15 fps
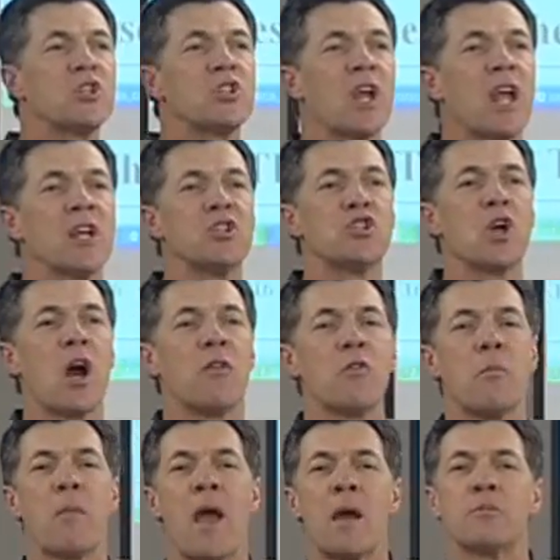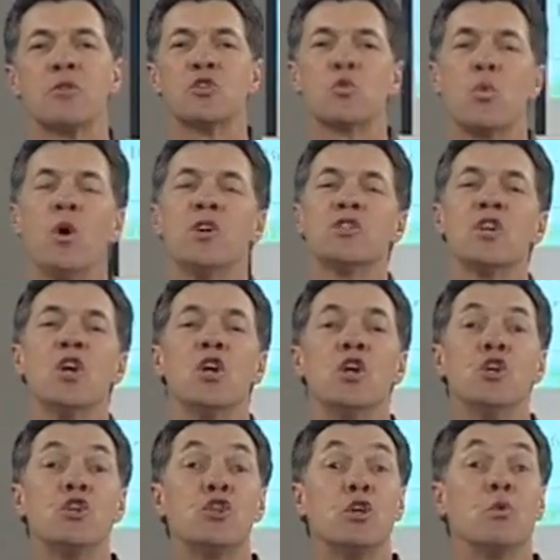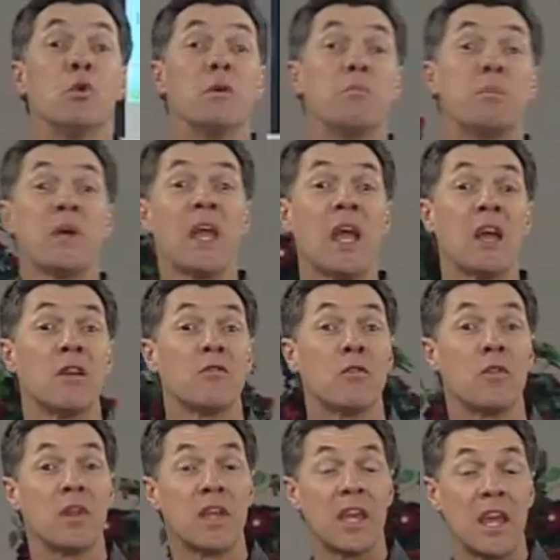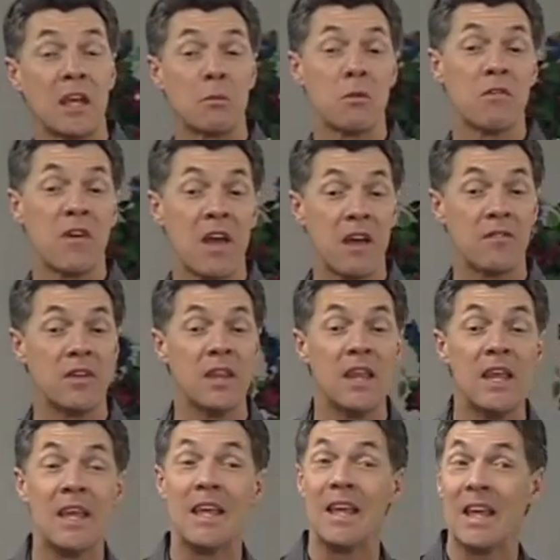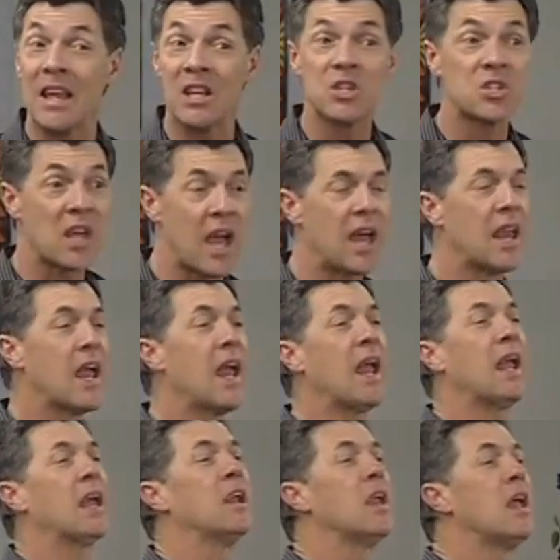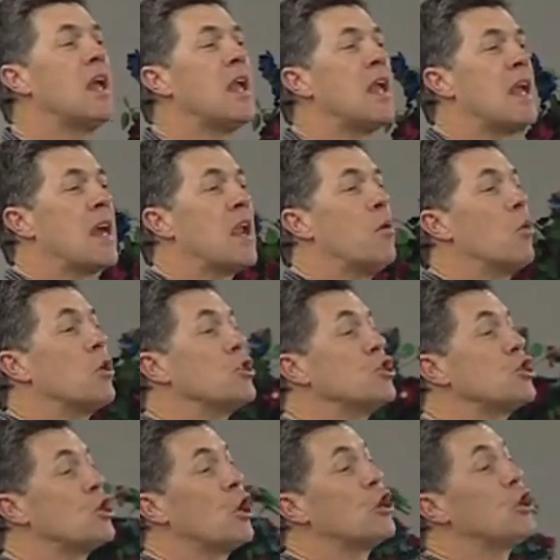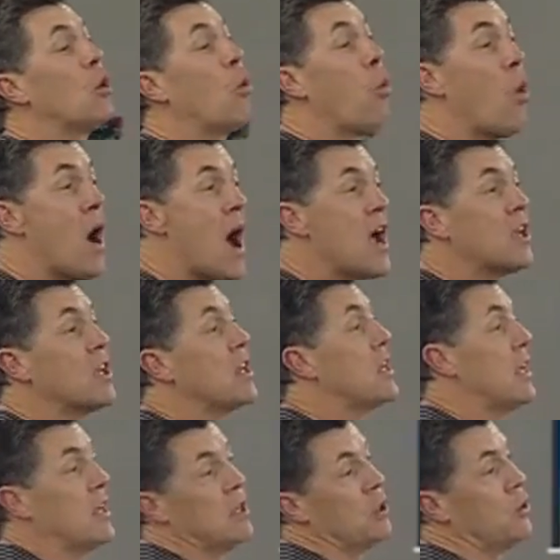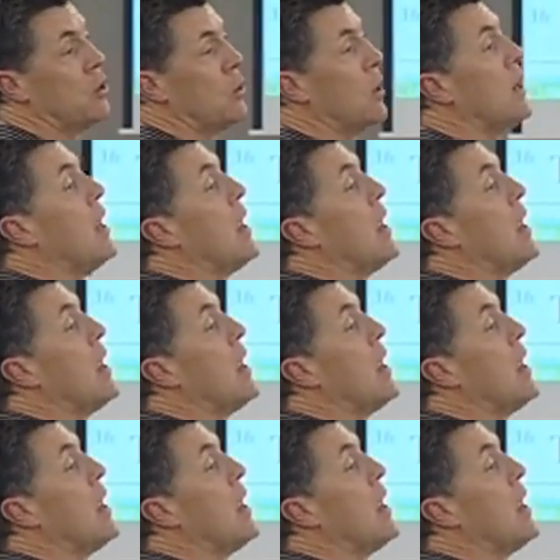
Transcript: and John the Baptist was to repent for the kingdom of heaven is at hand. And I want to show you why you need to do it